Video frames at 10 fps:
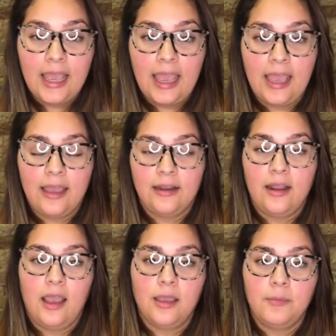and
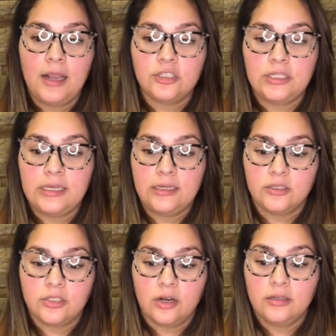I'm actually going to
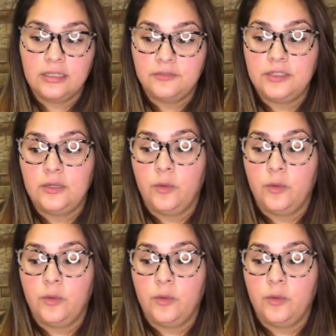start lifting with